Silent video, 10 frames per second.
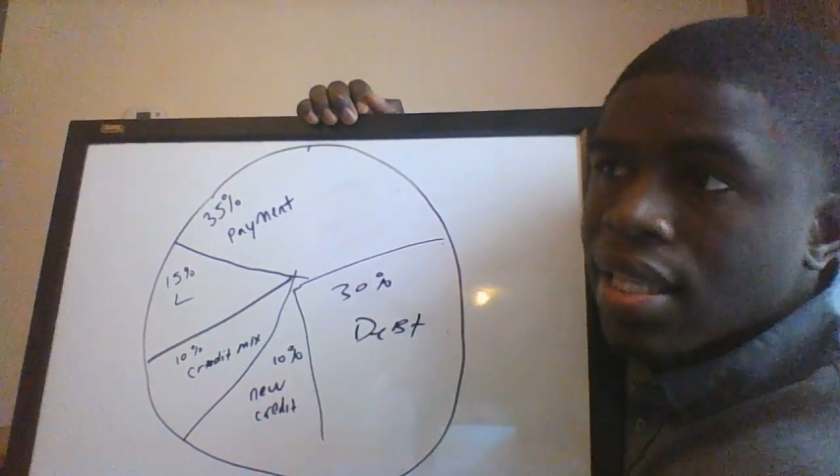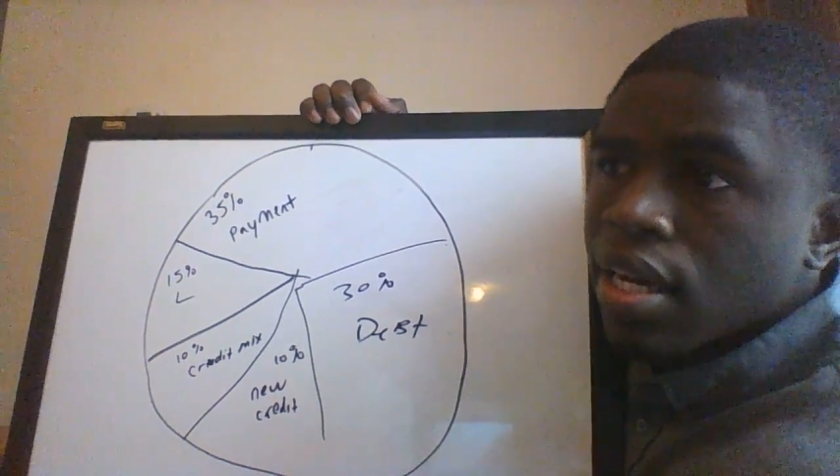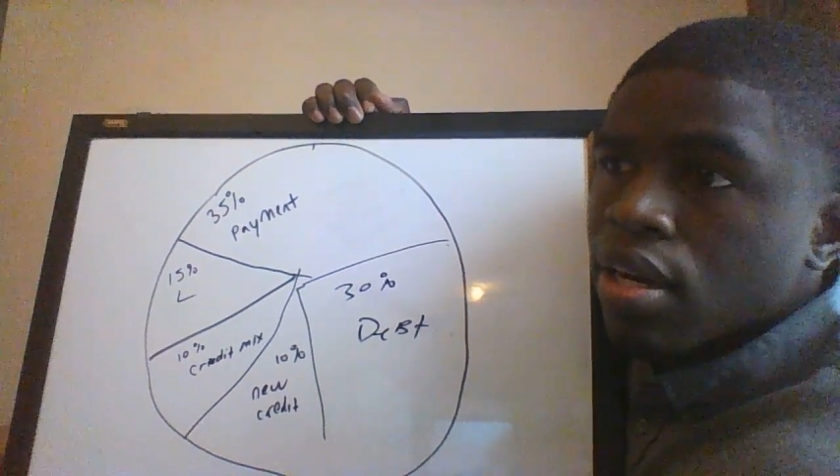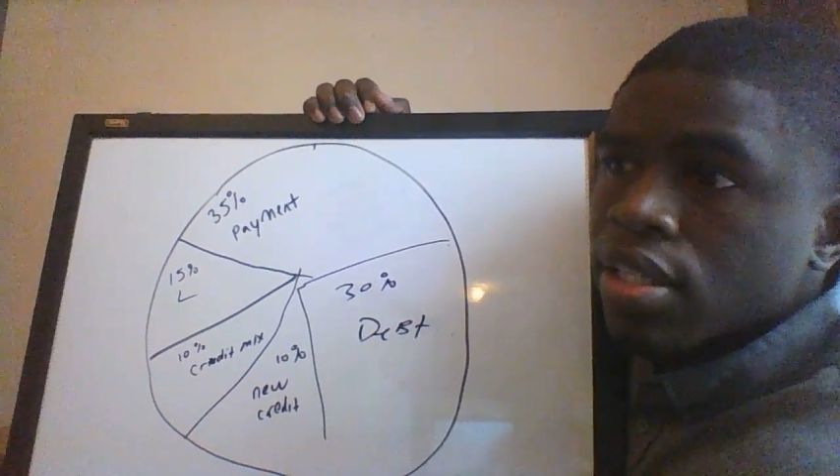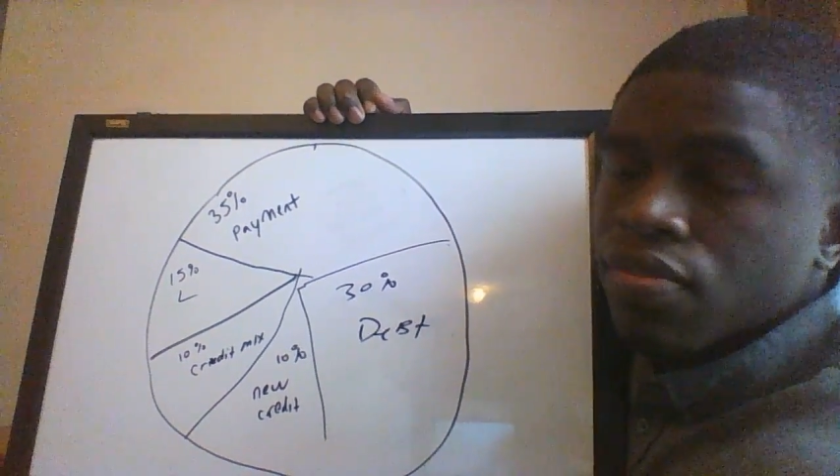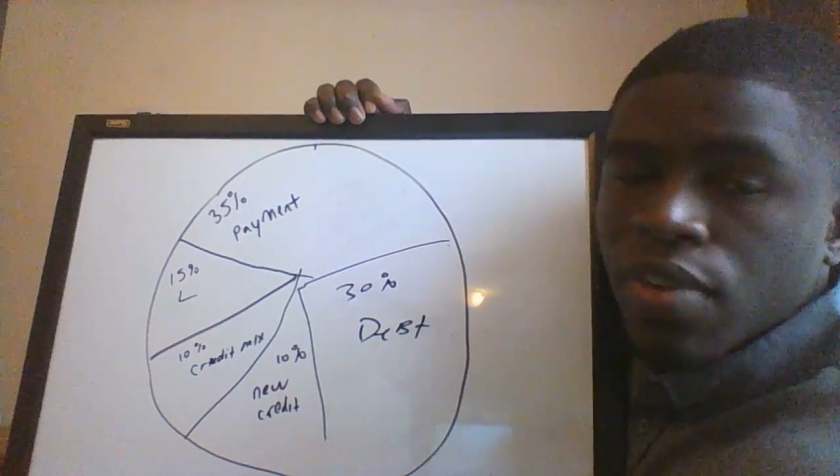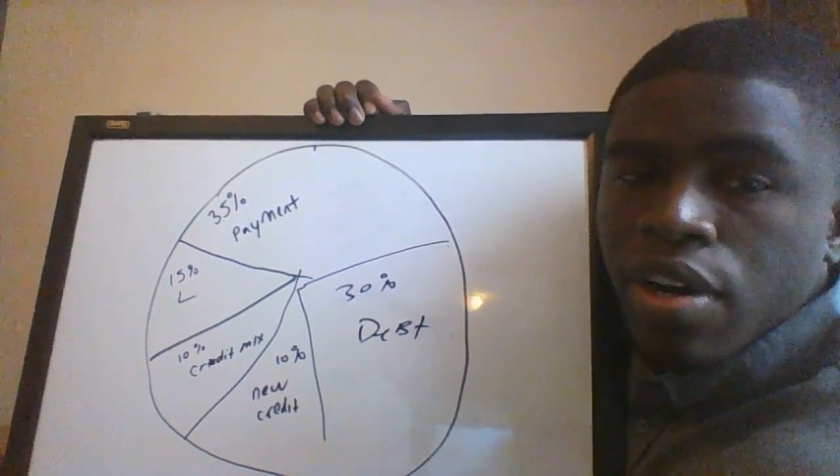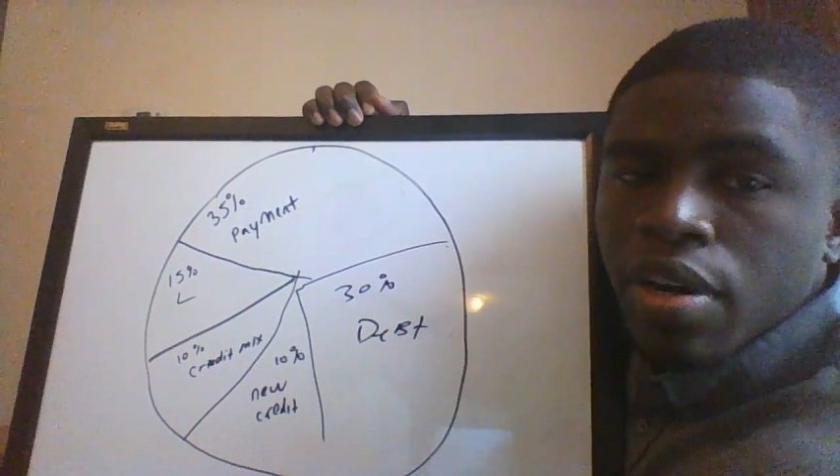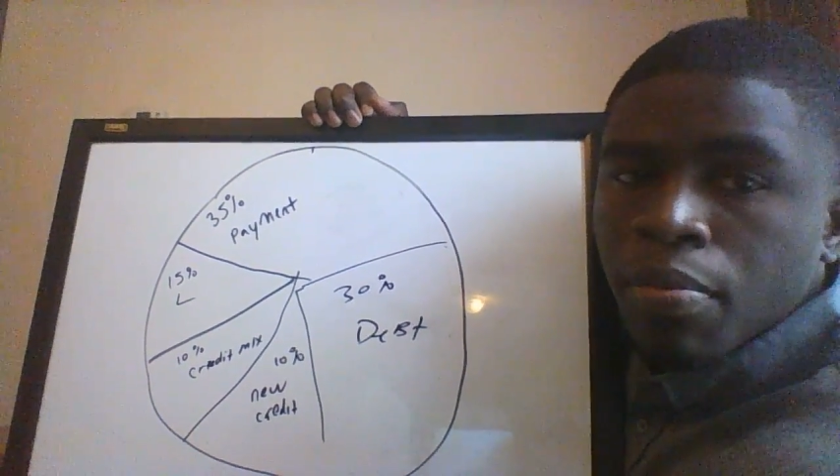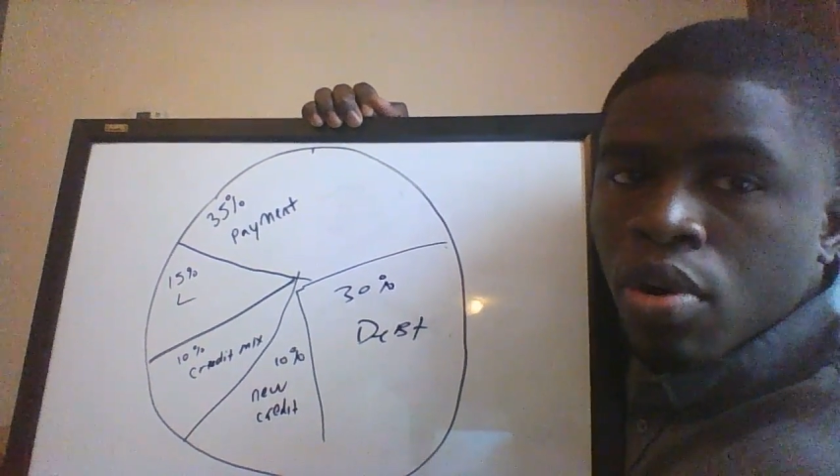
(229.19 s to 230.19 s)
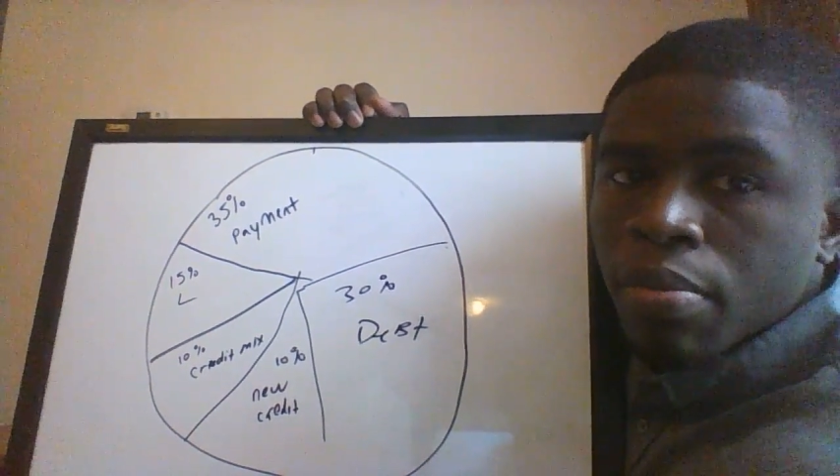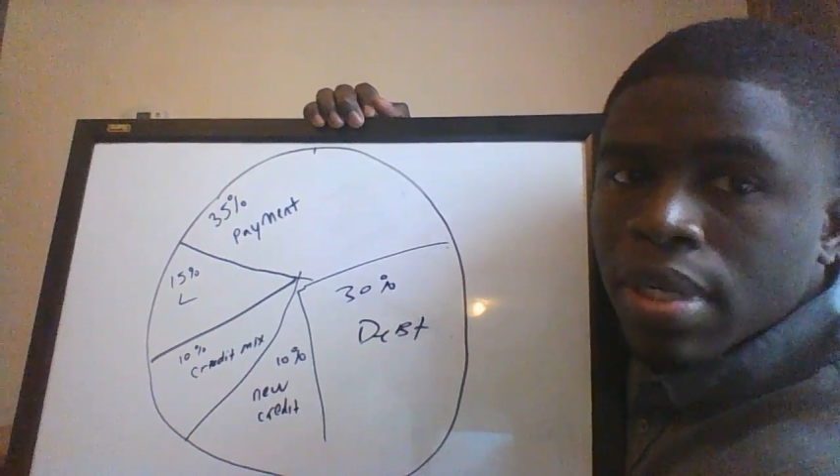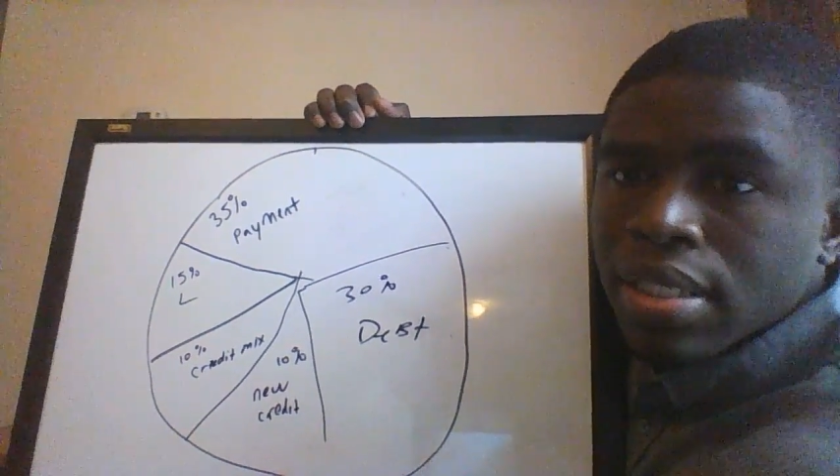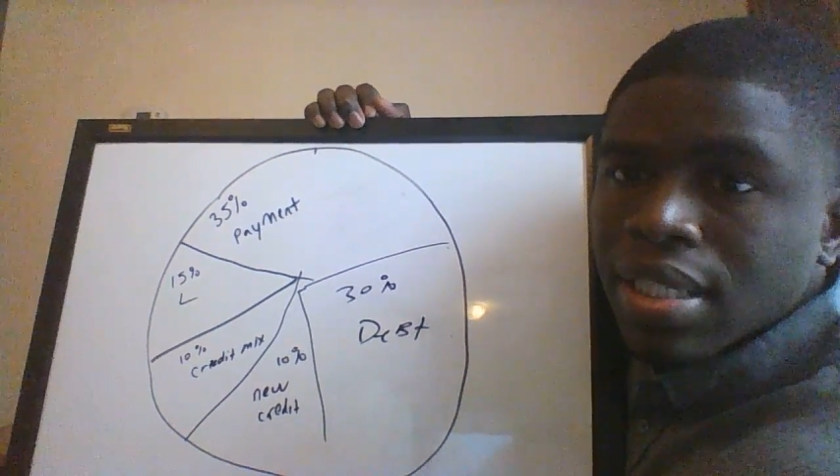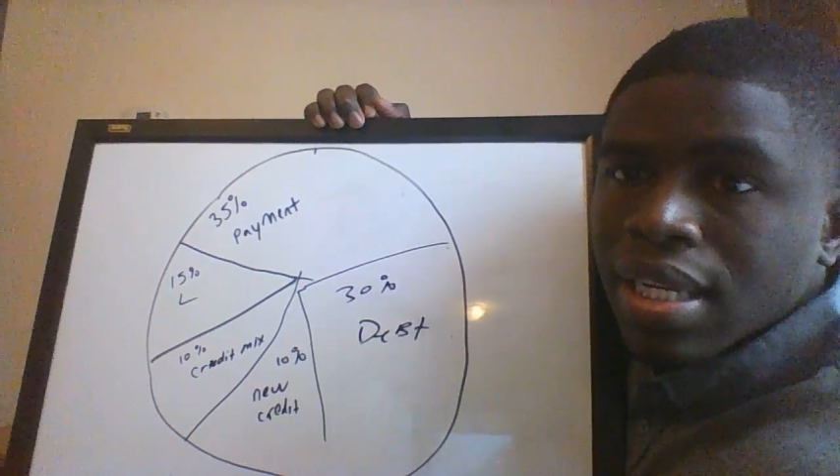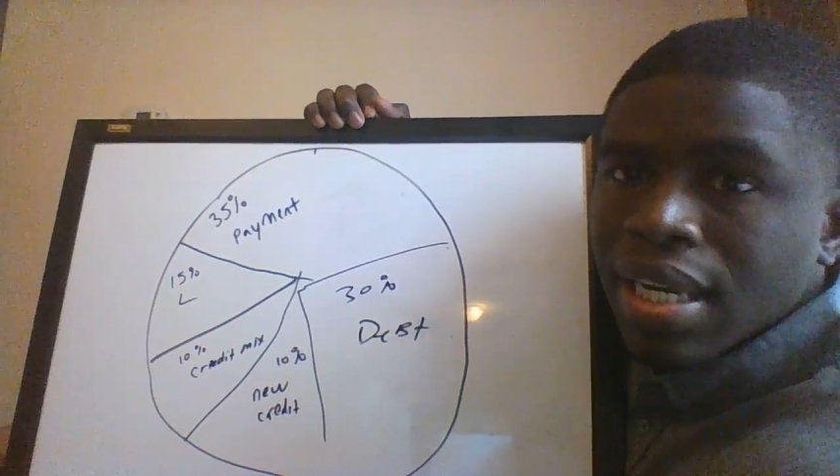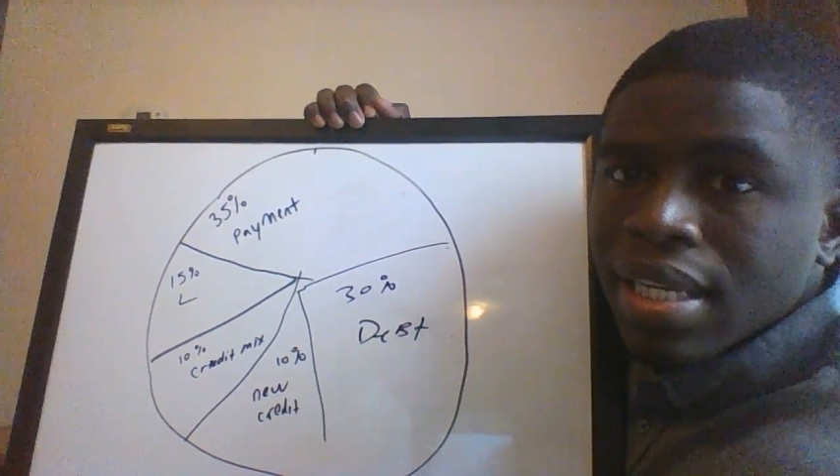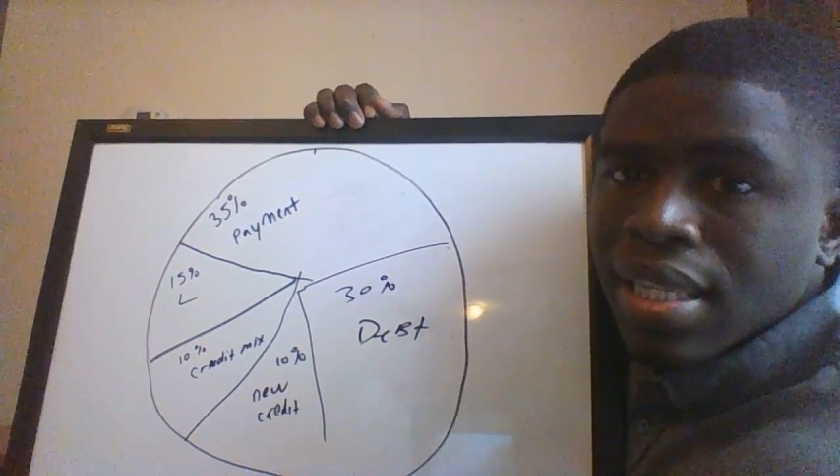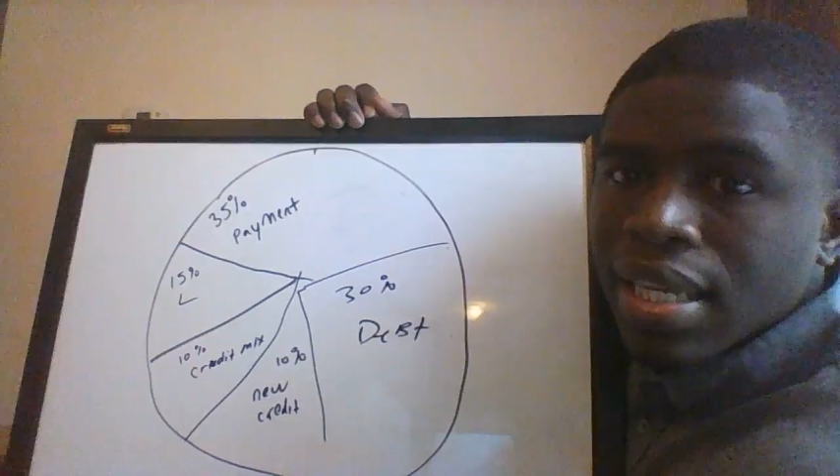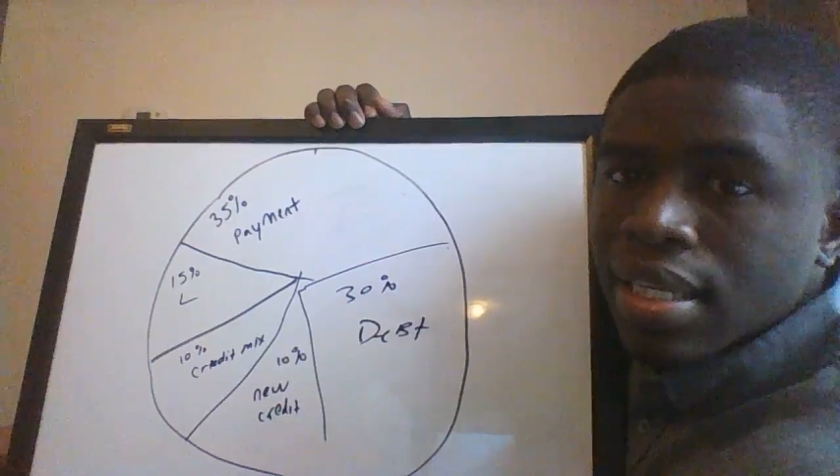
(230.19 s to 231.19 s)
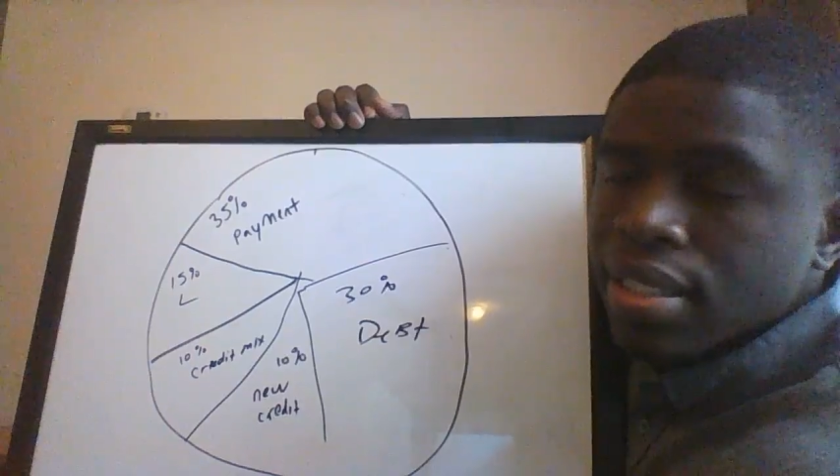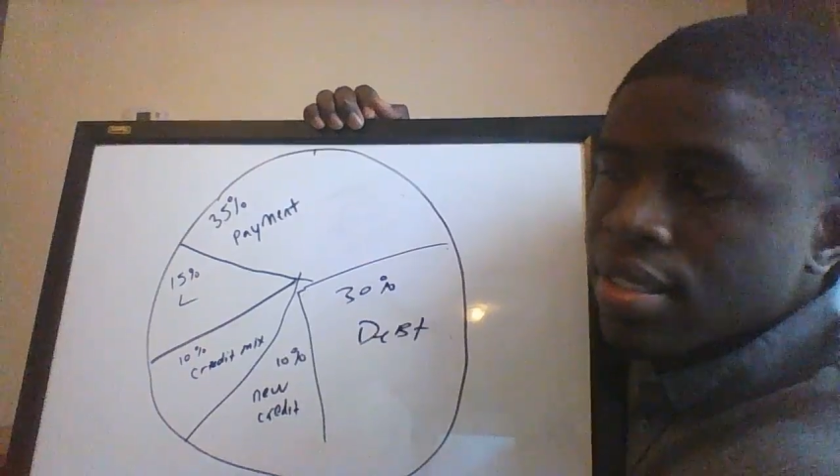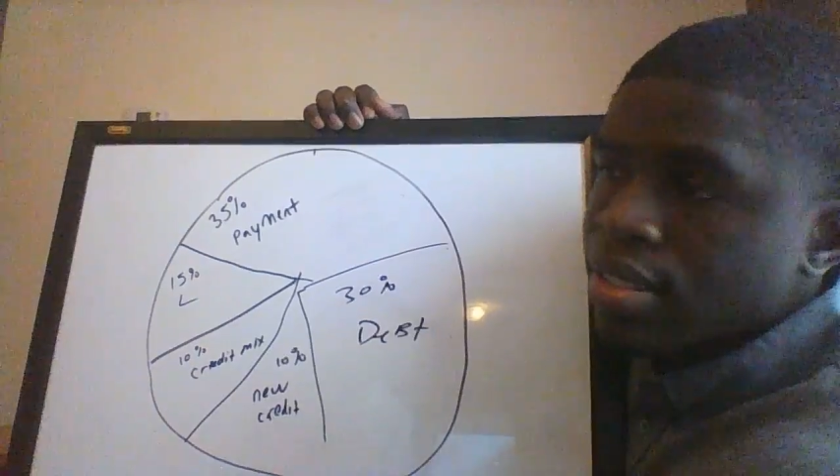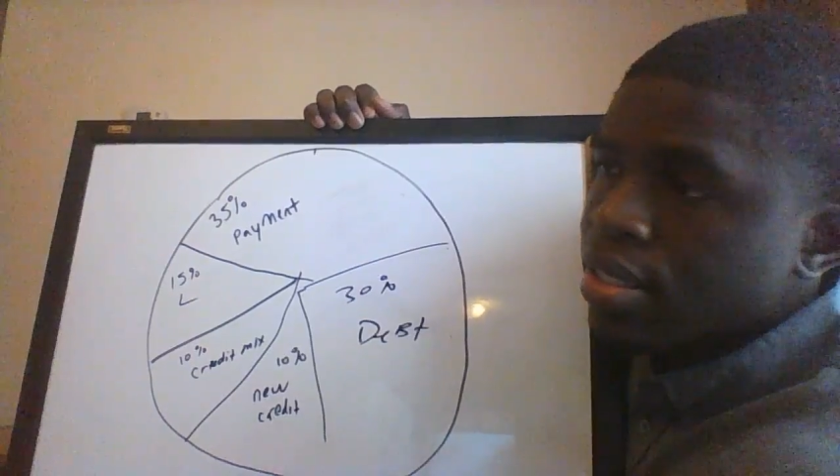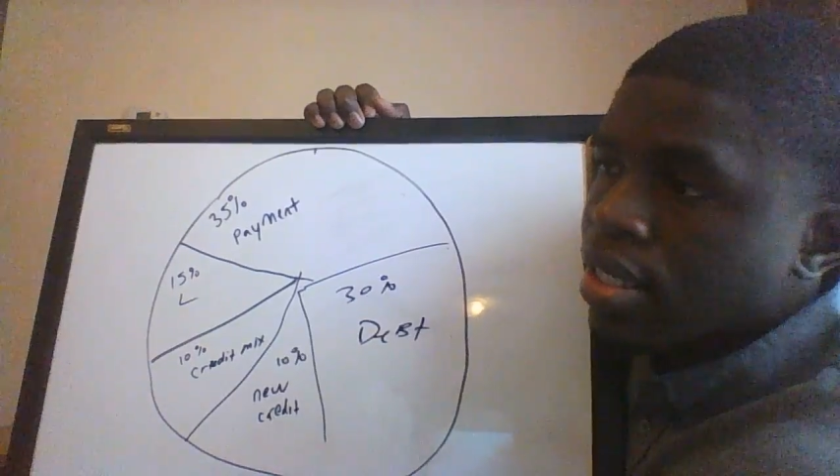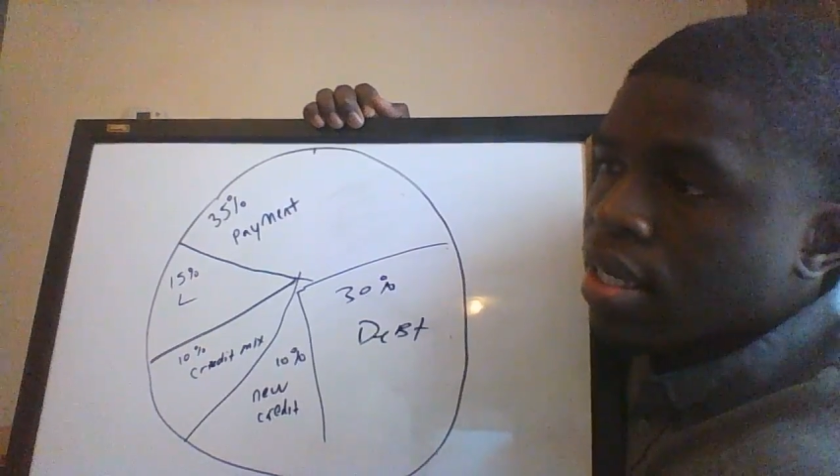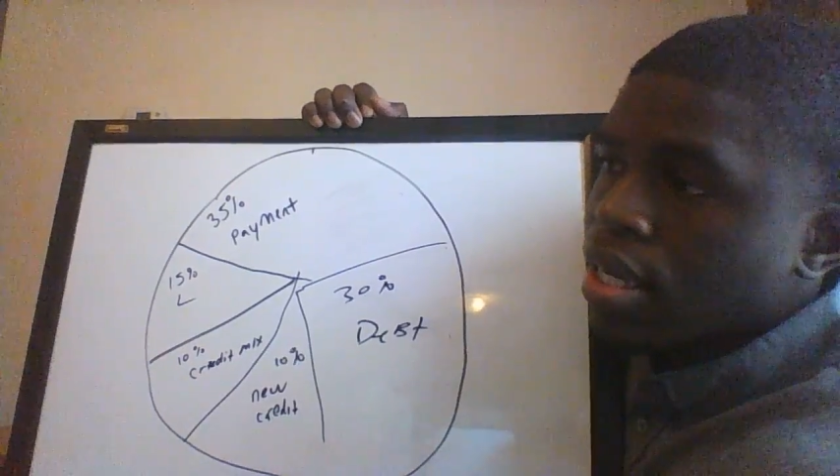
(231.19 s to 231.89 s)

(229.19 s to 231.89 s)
there is very important because the length is,